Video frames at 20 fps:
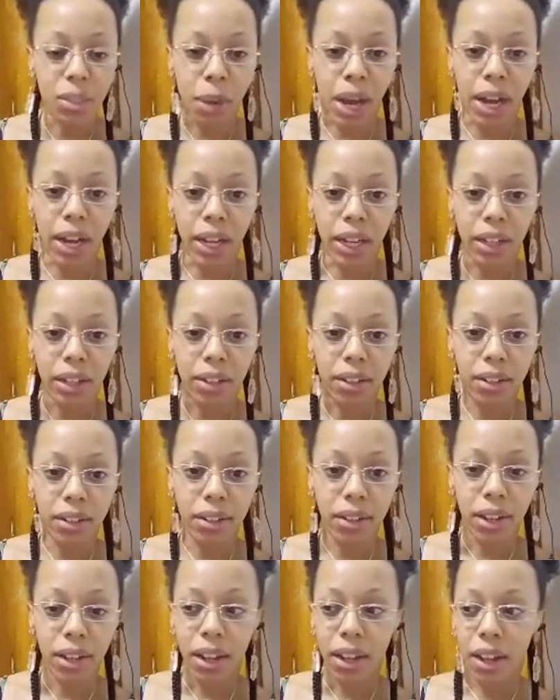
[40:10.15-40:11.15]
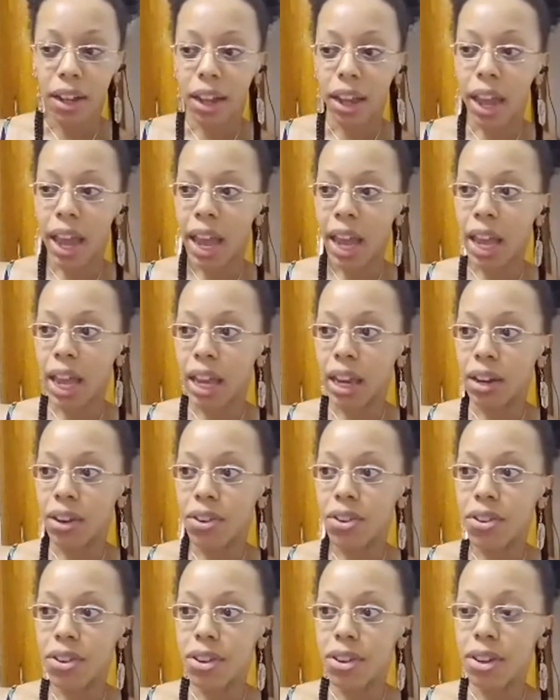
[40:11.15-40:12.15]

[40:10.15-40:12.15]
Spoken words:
mind and